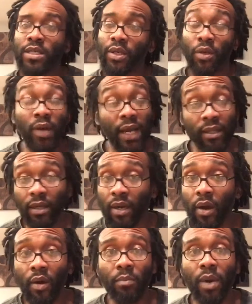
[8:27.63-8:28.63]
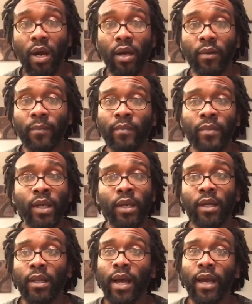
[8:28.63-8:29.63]
So you got to go, bruh.
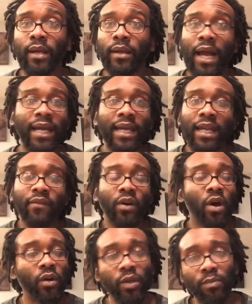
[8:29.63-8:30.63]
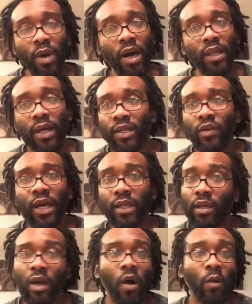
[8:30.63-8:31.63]
Like I can't even call you bruh. Like you
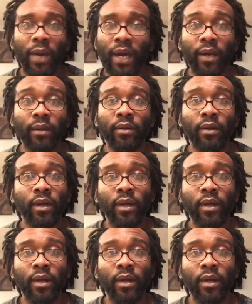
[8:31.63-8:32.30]
got to go, man.